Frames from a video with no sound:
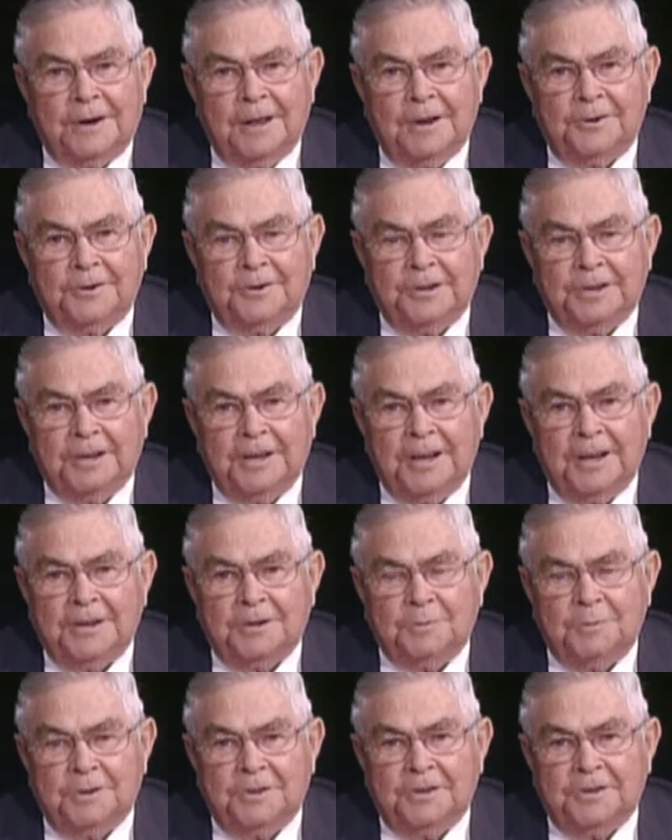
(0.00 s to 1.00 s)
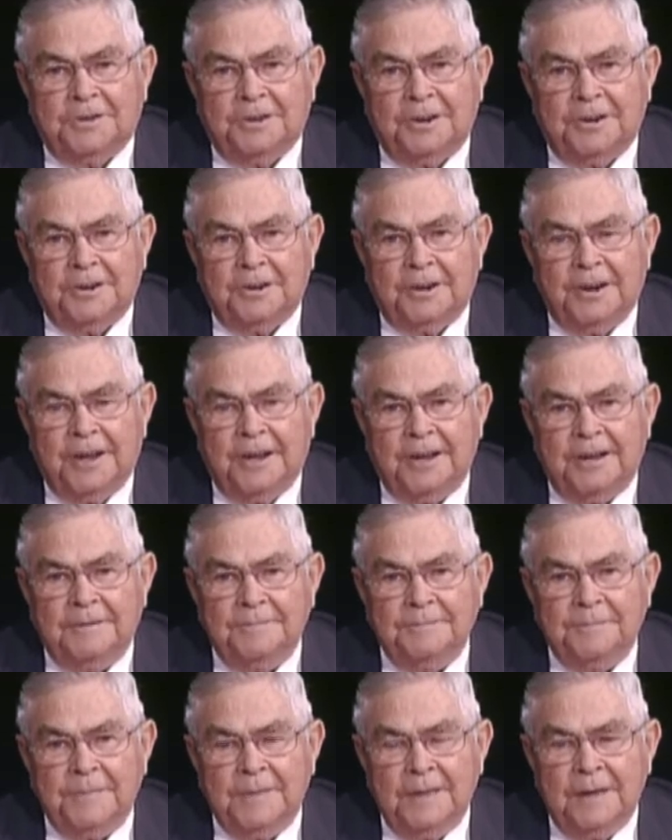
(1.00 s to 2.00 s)
interesting guest with us here today,
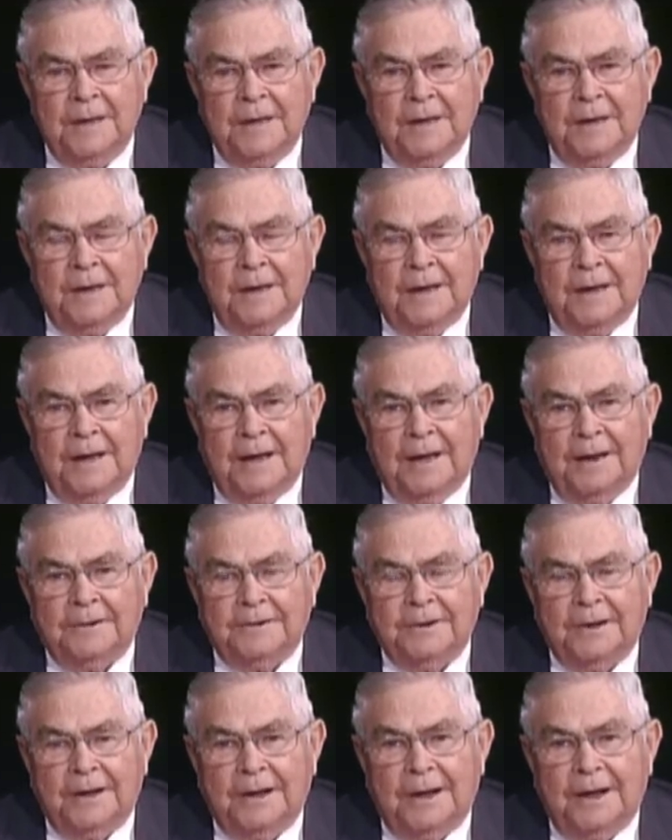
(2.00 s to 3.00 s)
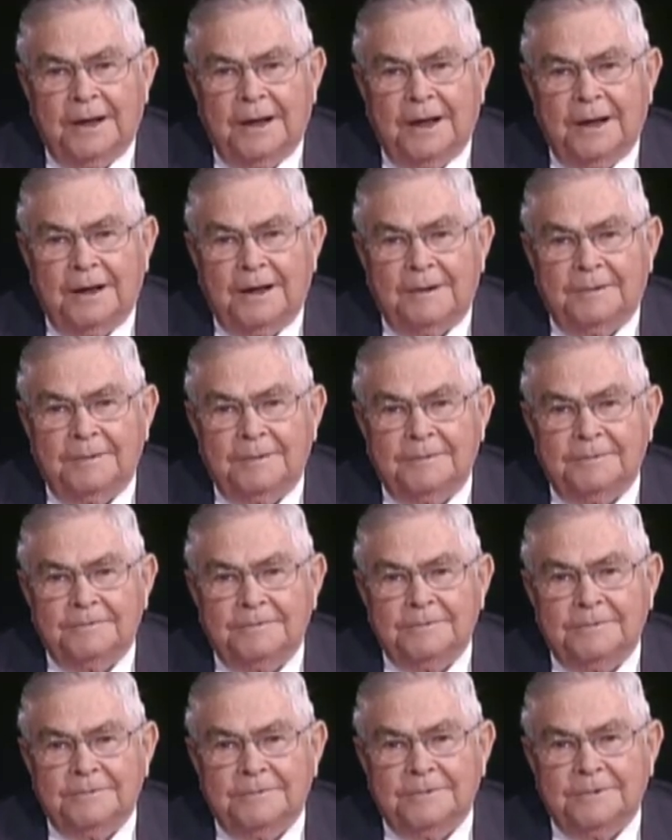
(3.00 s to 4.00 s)
and
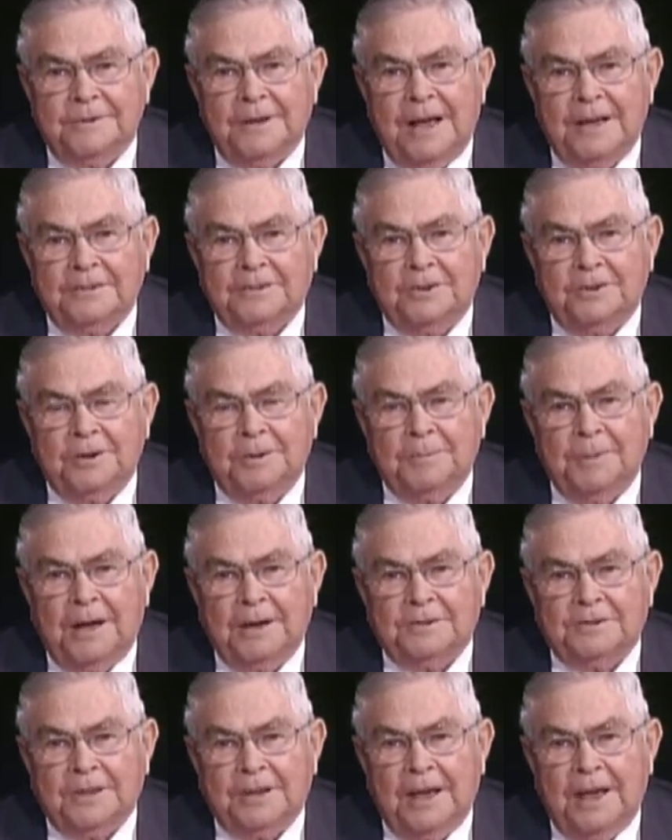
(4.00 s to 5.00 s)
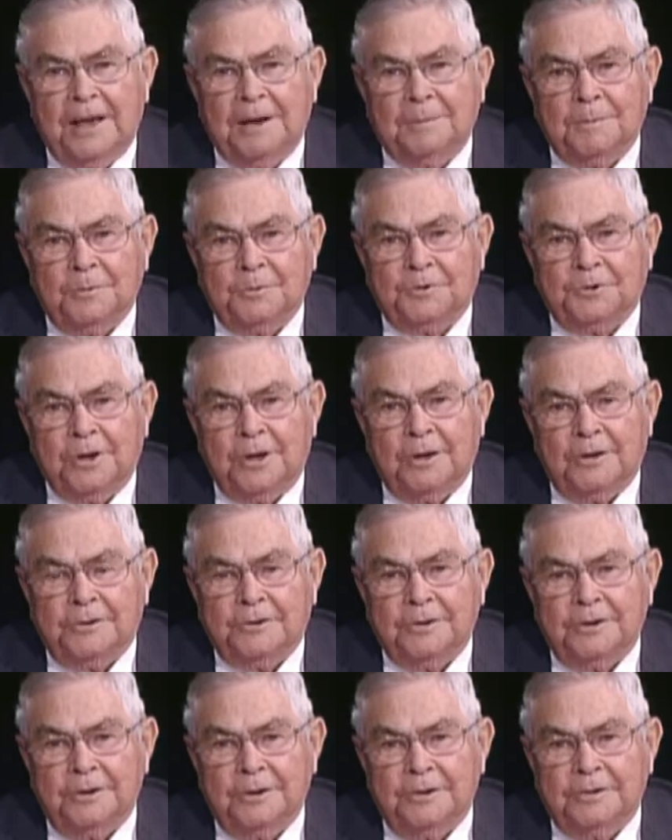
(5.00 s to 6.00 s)
has to do about the animal
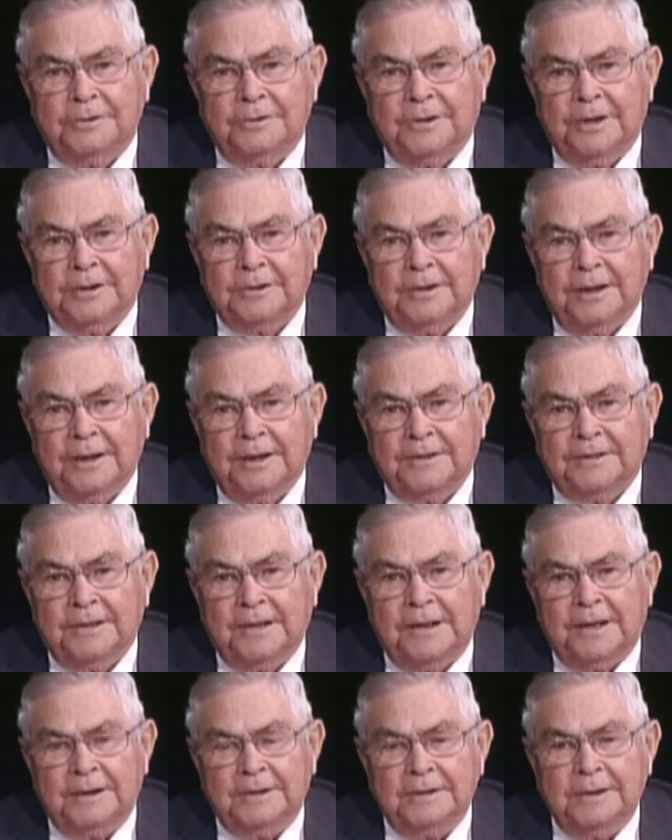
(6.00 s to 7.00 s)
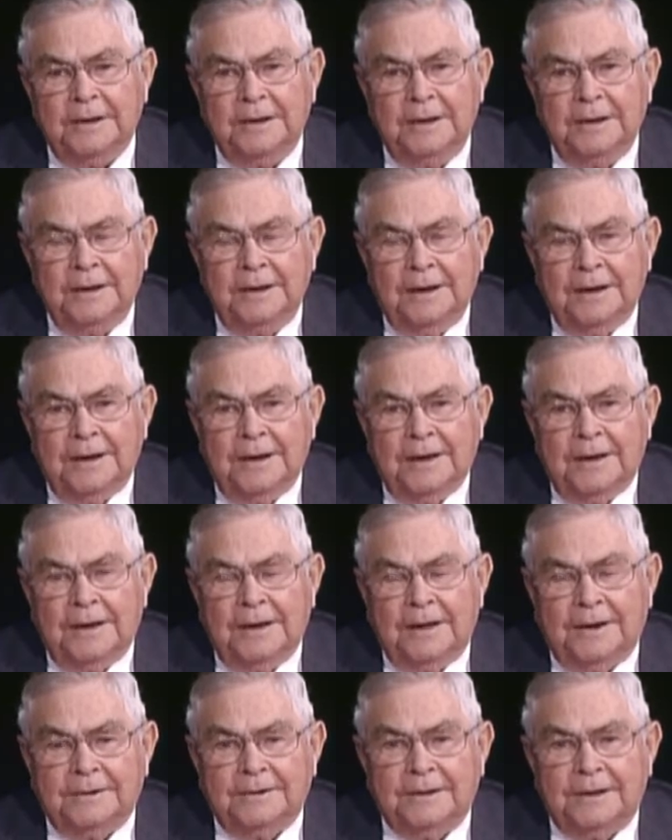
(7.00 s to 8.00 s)
shelter and things like that.
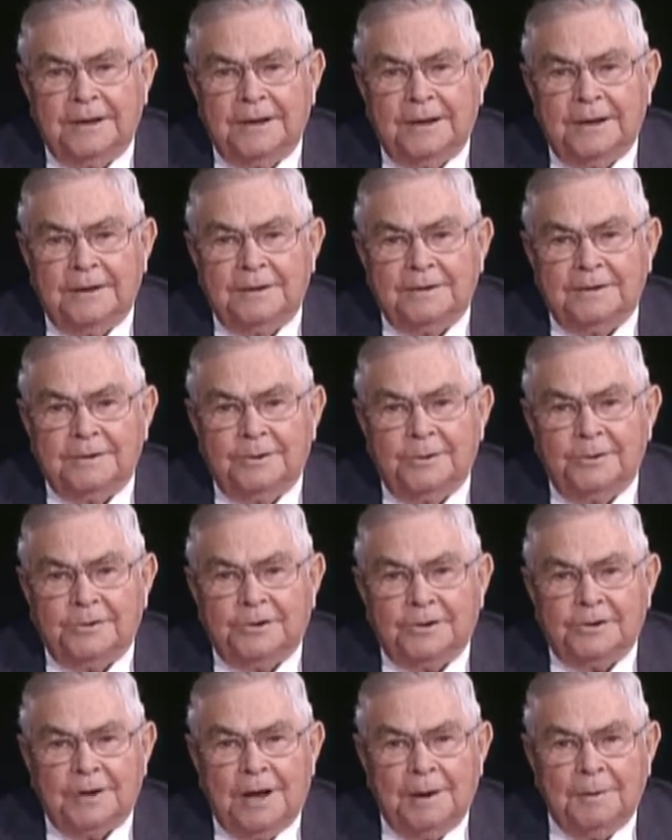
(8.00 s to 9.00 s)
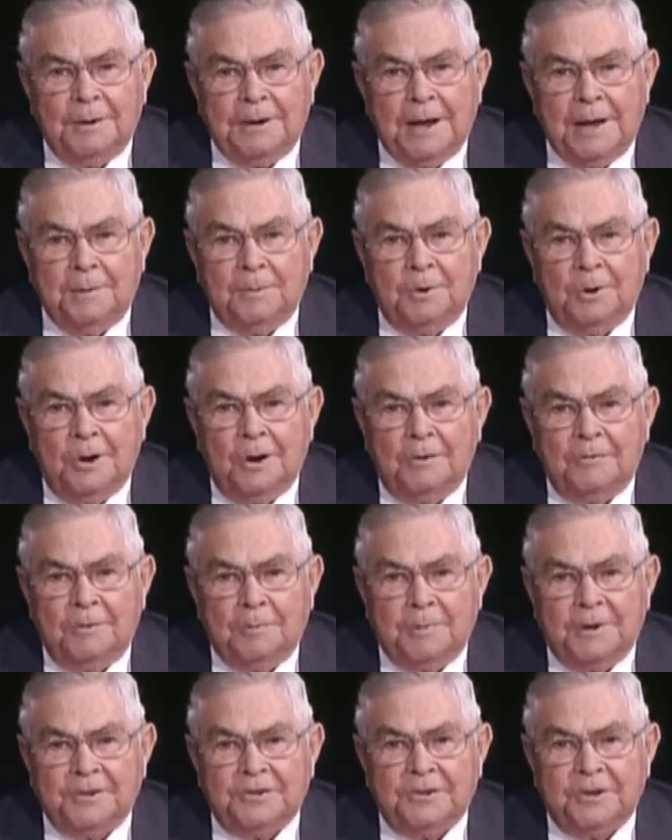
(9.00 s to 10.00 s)
And of course, I'm an animal lover
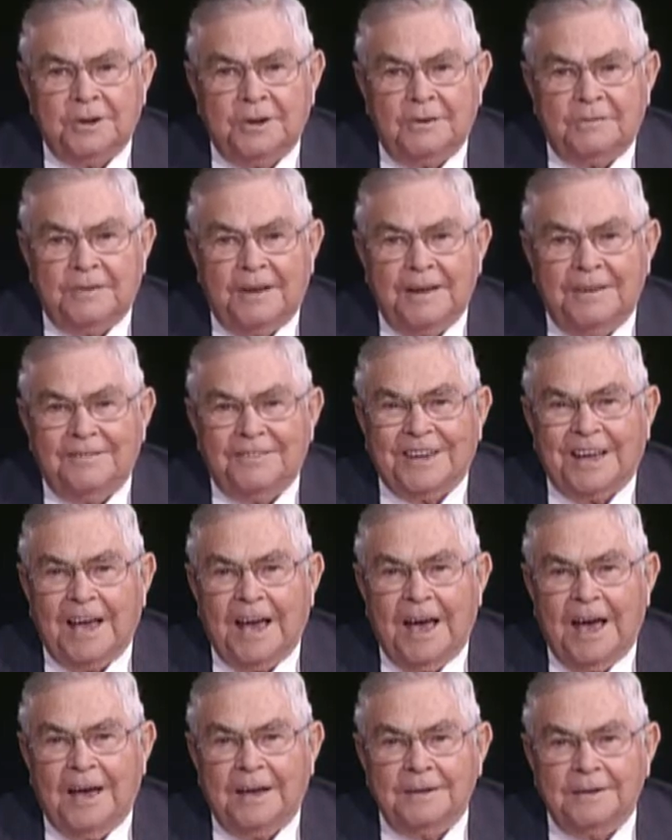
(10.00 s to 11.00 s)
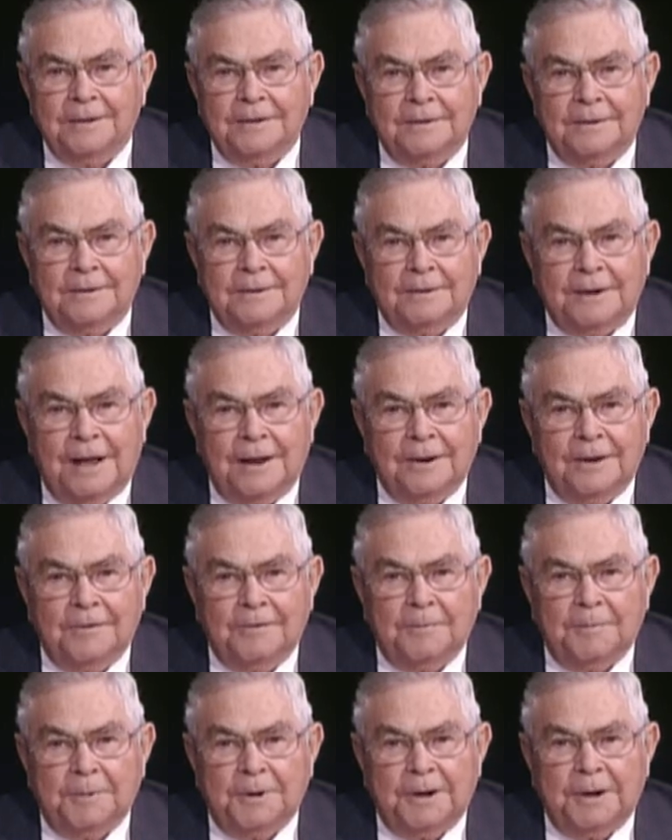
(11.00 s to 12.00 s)
myself. I have a cat, and I love
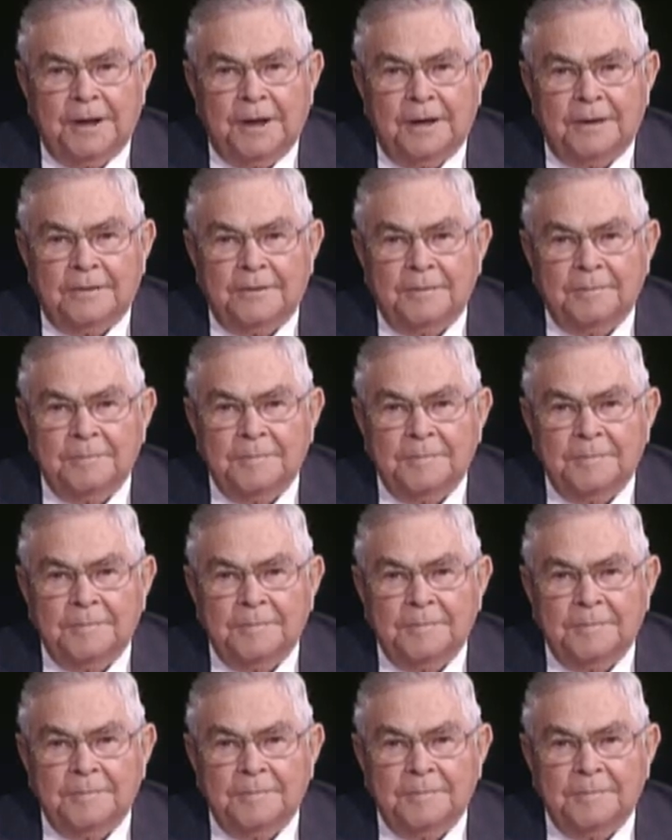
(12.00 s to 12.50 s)
him to death.